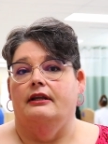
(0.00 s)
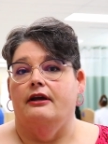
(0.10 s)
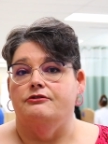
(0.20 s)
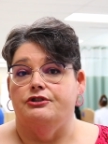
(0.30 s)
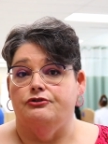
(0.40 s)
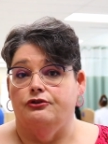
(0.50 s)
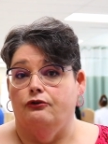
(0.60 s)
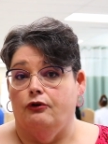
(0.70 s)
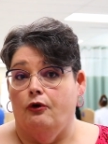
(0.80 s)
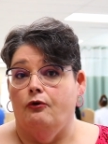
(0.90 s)
allows you to
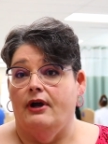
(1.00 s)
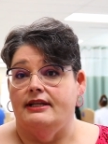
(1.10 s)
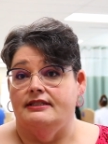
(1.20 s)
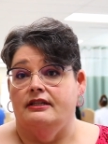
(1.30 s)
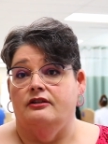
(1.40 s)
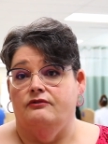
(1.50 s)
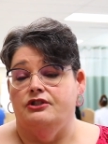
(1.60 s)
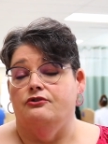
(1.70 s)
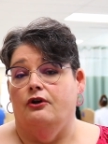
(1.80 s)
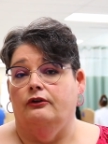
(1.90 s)
grow as an
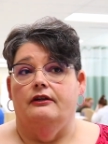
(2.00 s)
individual.